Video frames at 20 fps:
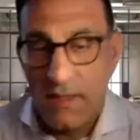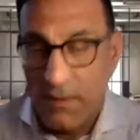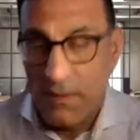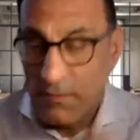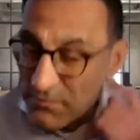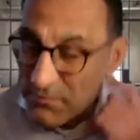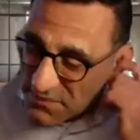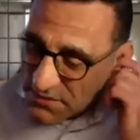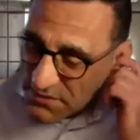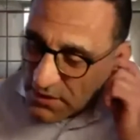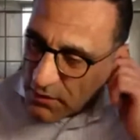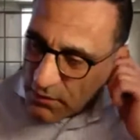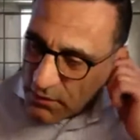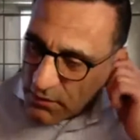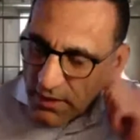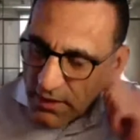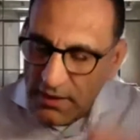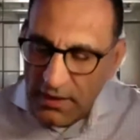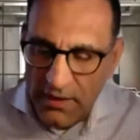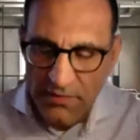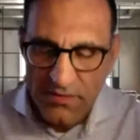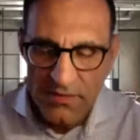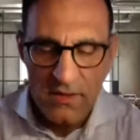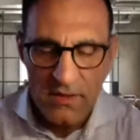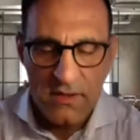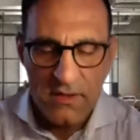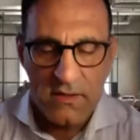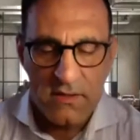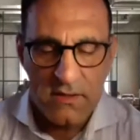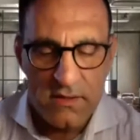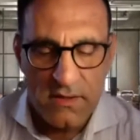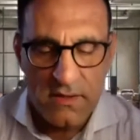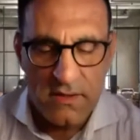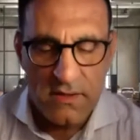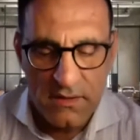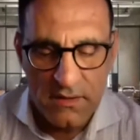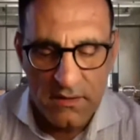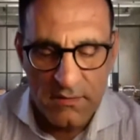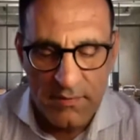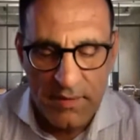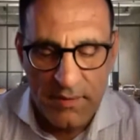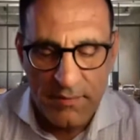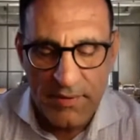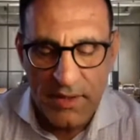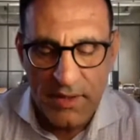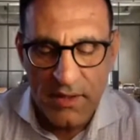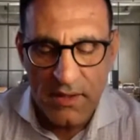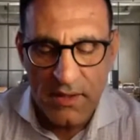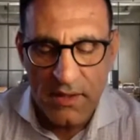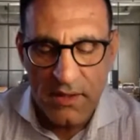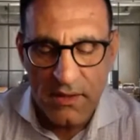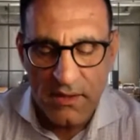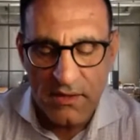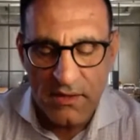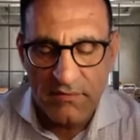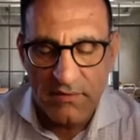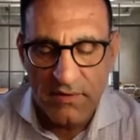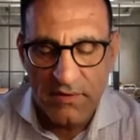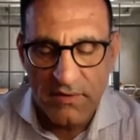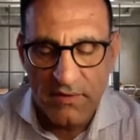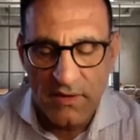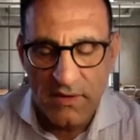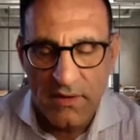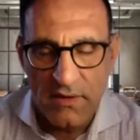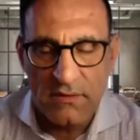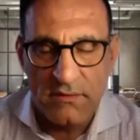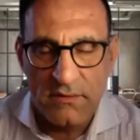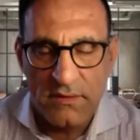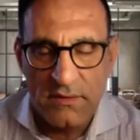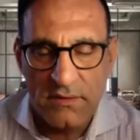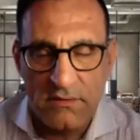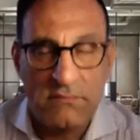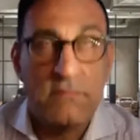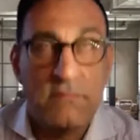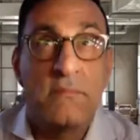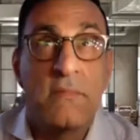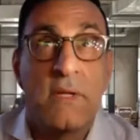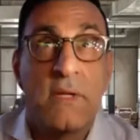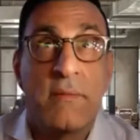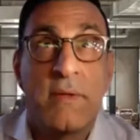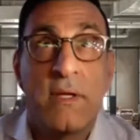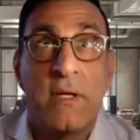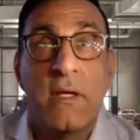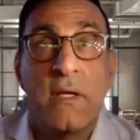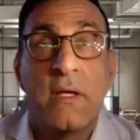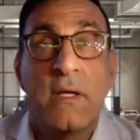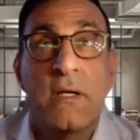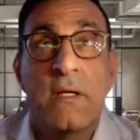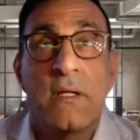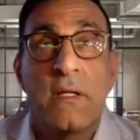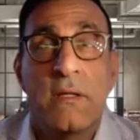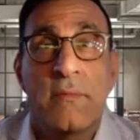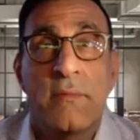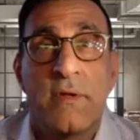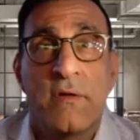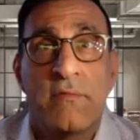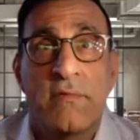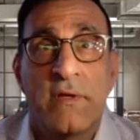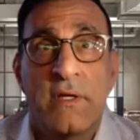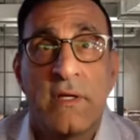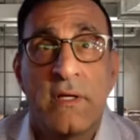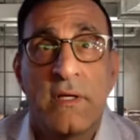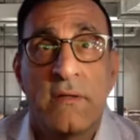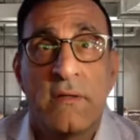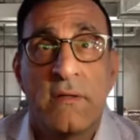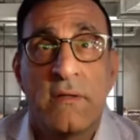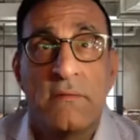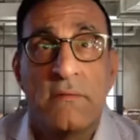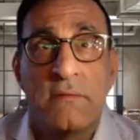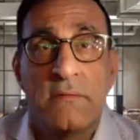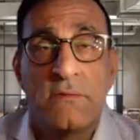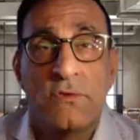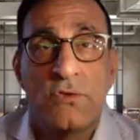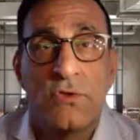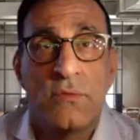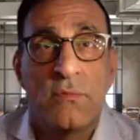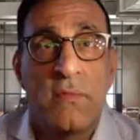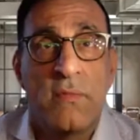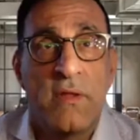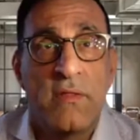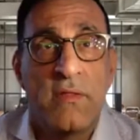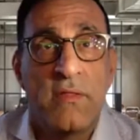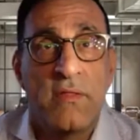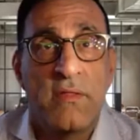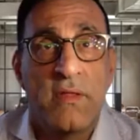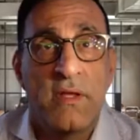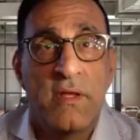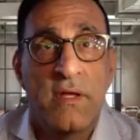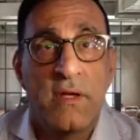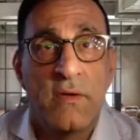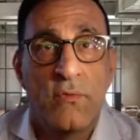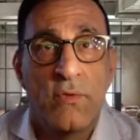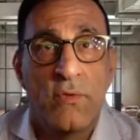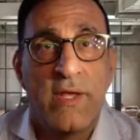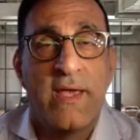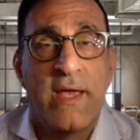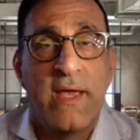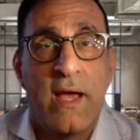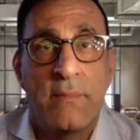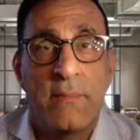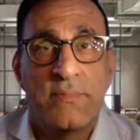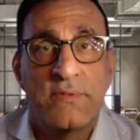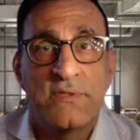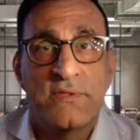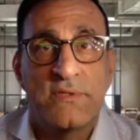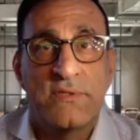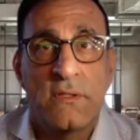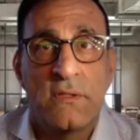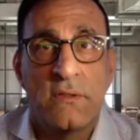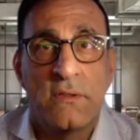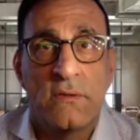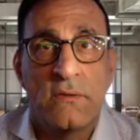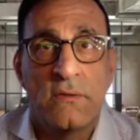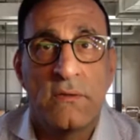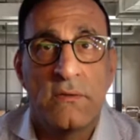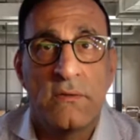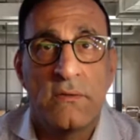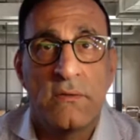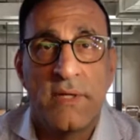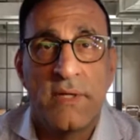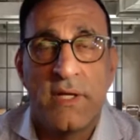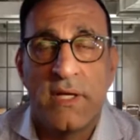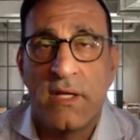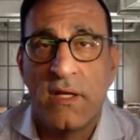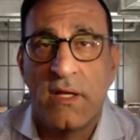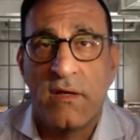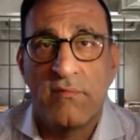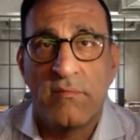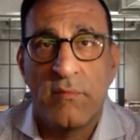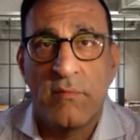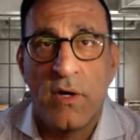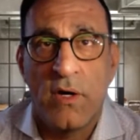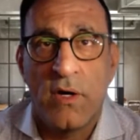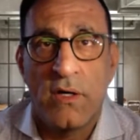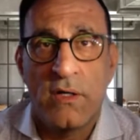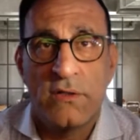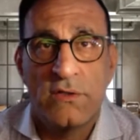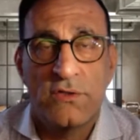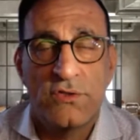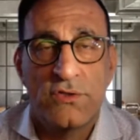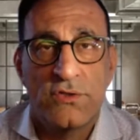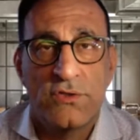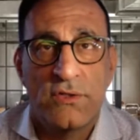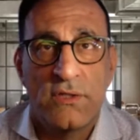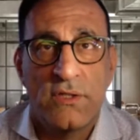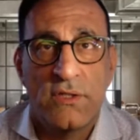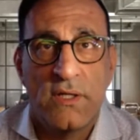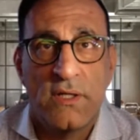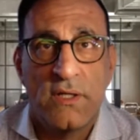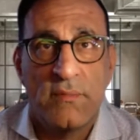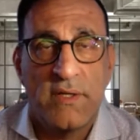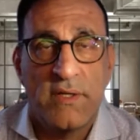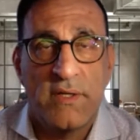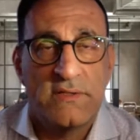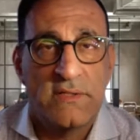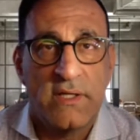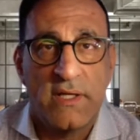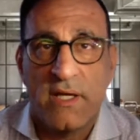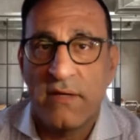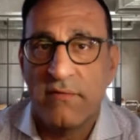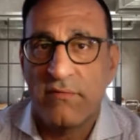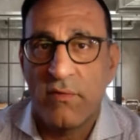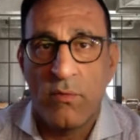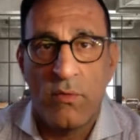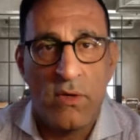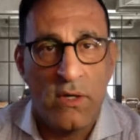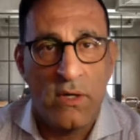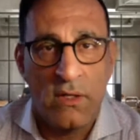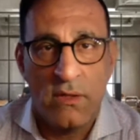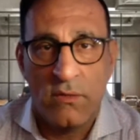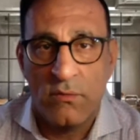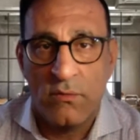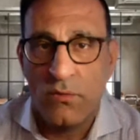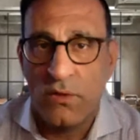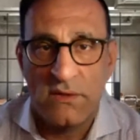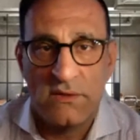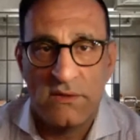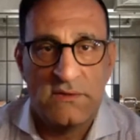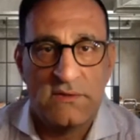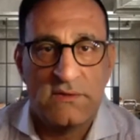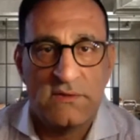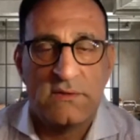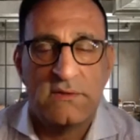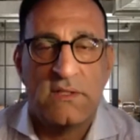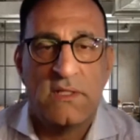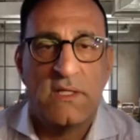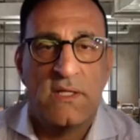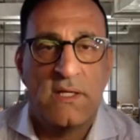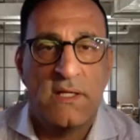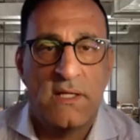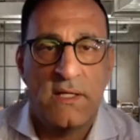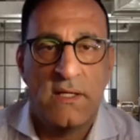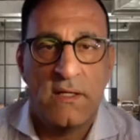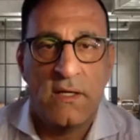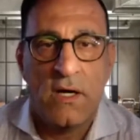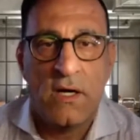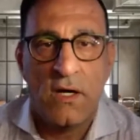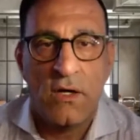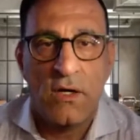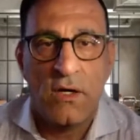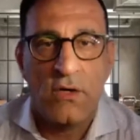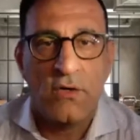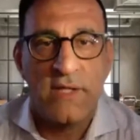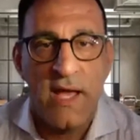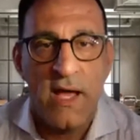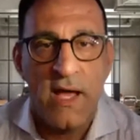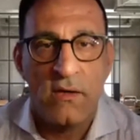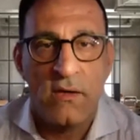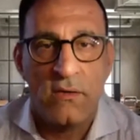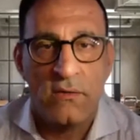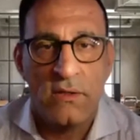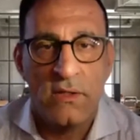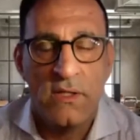So I think maybe I'll give a little bit of a 2-month recap. So beginning of March, basically everyone was hunkered down.